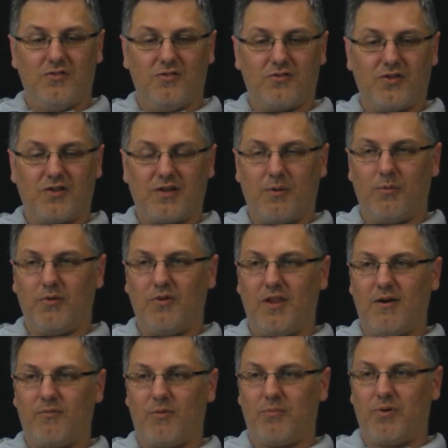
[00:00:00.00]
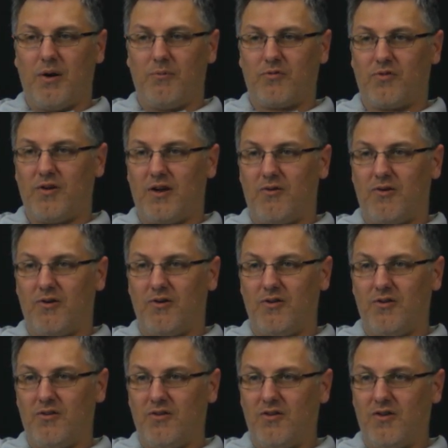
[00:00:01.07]
So I think I'm going to do that for problems from now on.
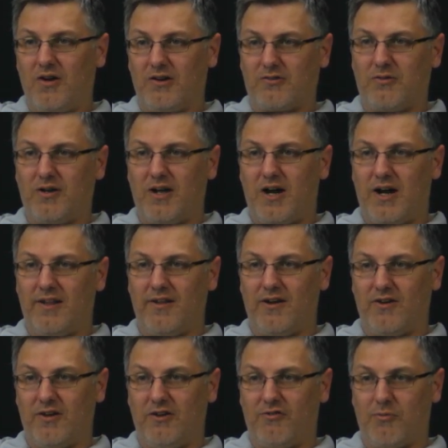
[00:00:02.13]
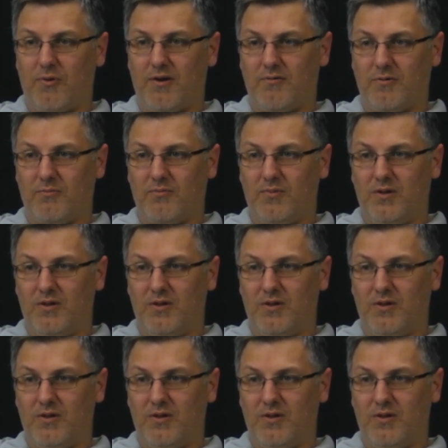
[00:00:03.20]
I'll create a highlight on each one of them.